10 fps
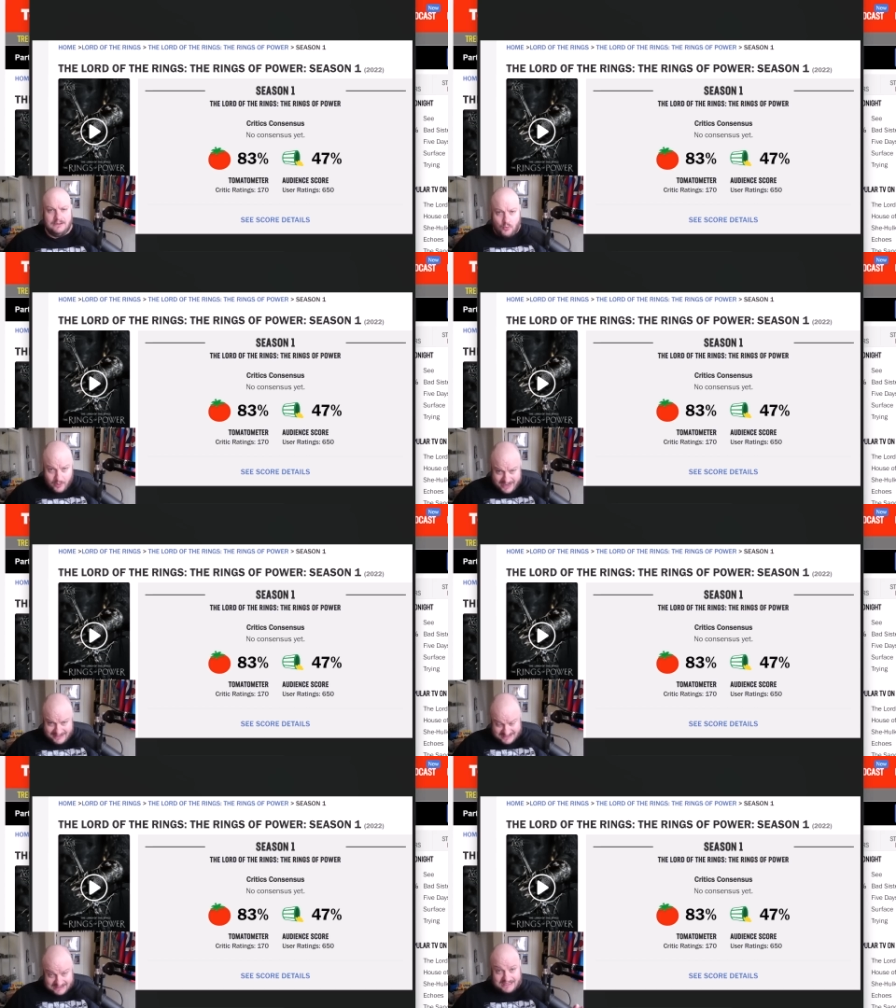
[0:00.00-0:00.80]
We
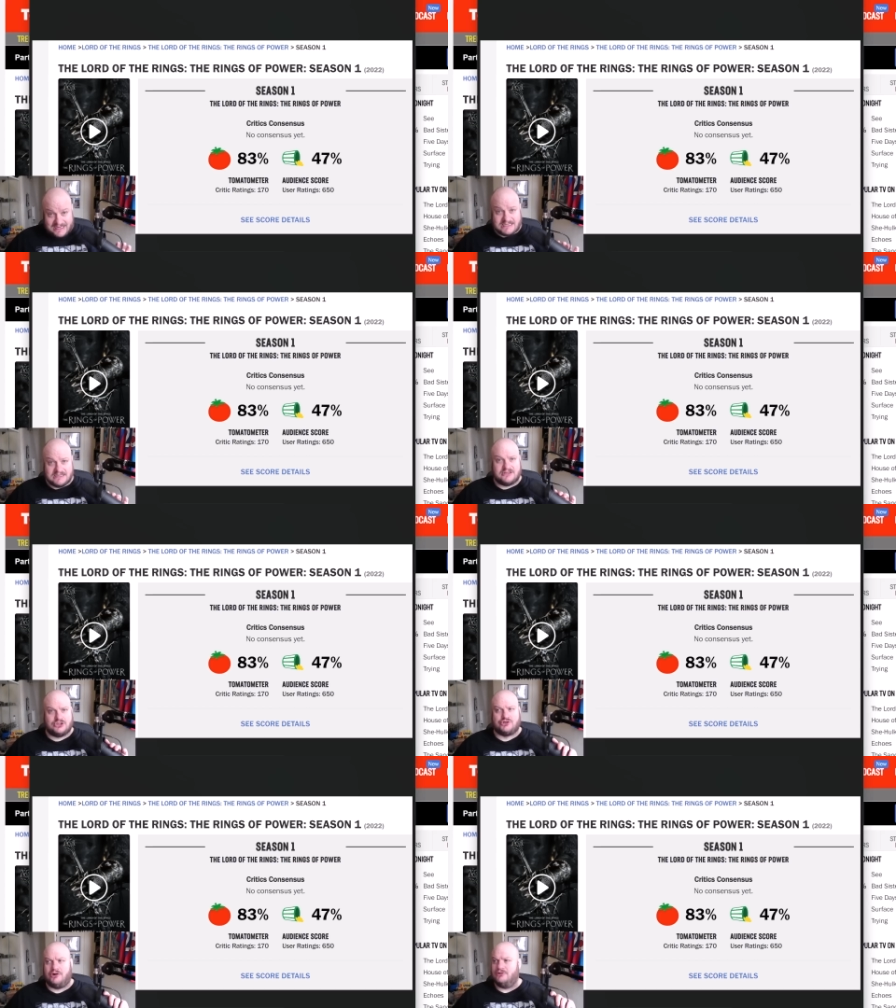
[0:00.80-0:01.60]
deleted the
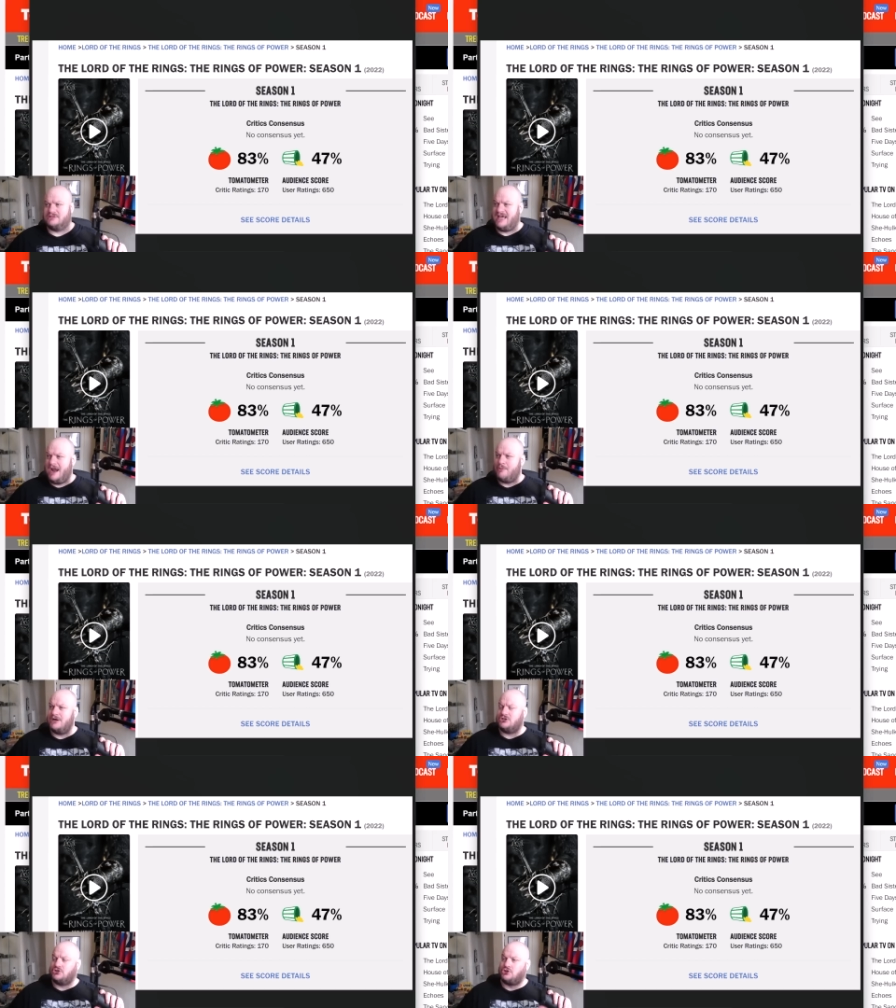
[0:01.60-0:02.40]
trolls. There
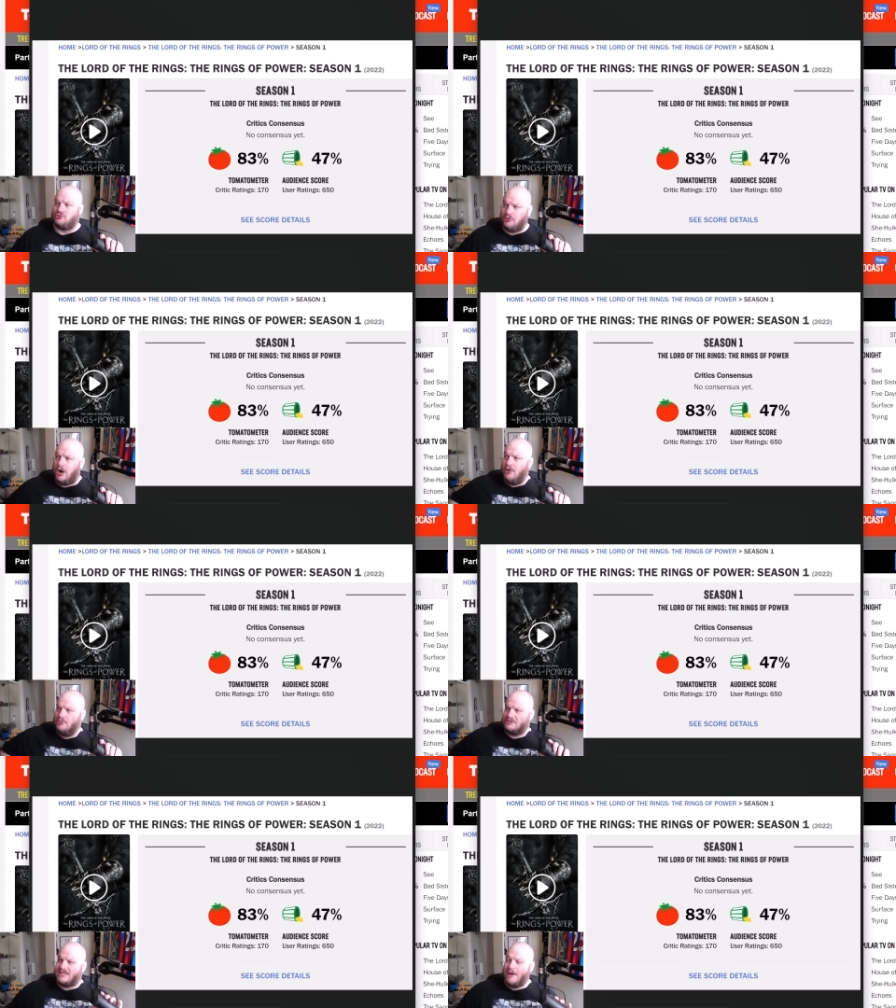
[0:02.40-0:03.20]
were
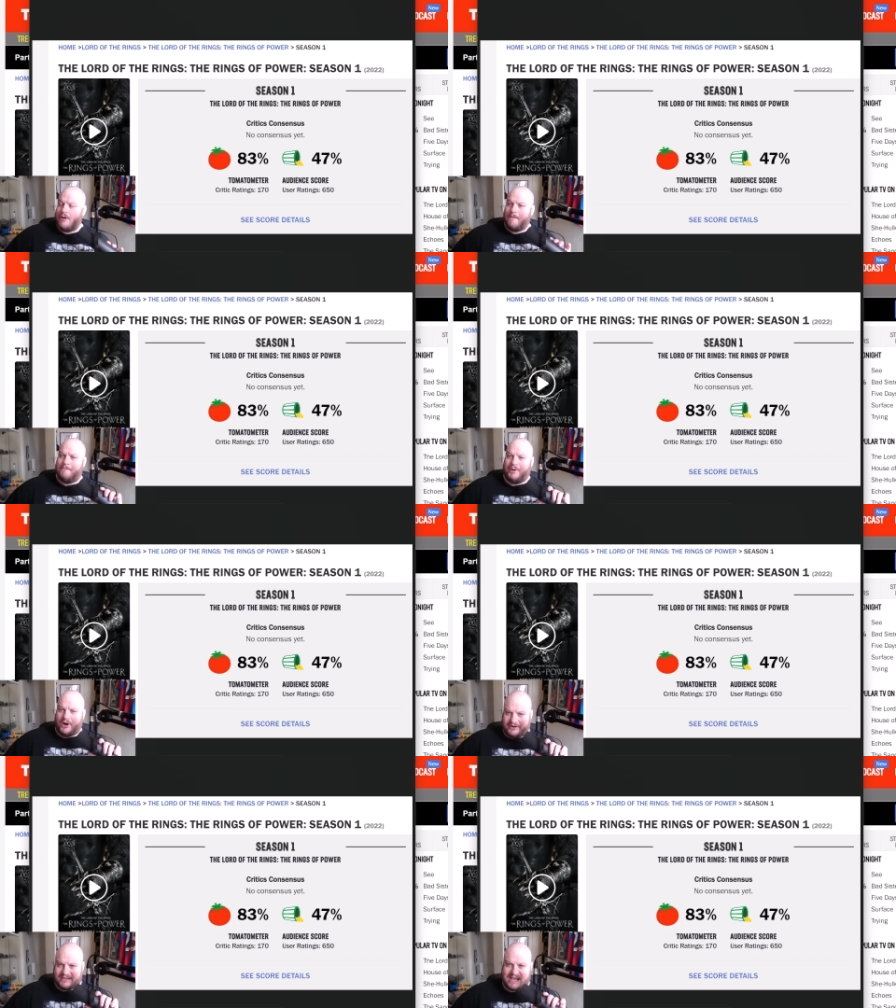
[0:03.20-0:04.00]
trolls. There were
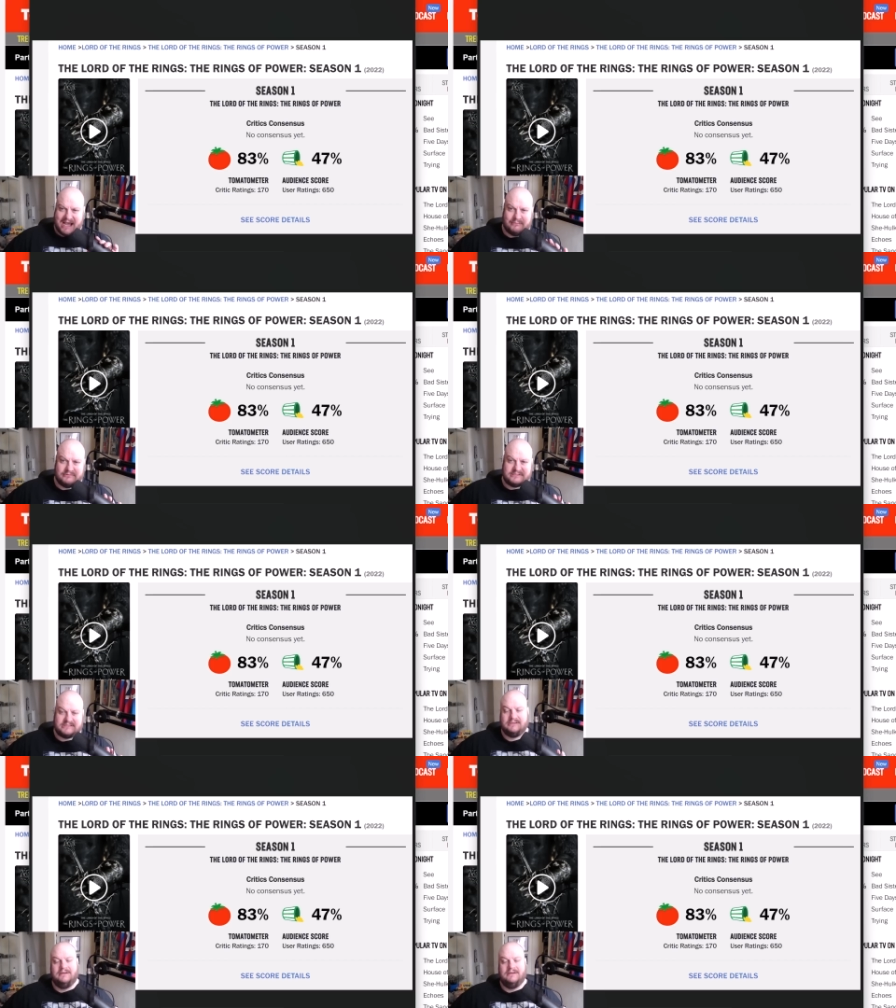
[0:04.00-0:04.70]
bot accounts.